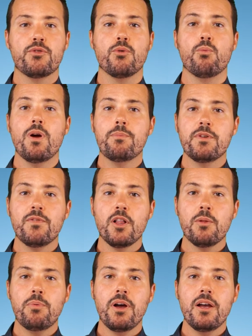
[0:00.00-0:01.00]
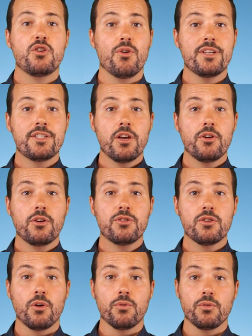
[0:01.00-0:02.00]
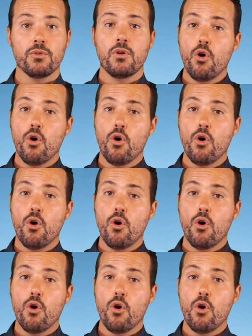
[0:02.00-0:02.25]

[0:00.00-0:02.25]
your web developer, your SEO consultant,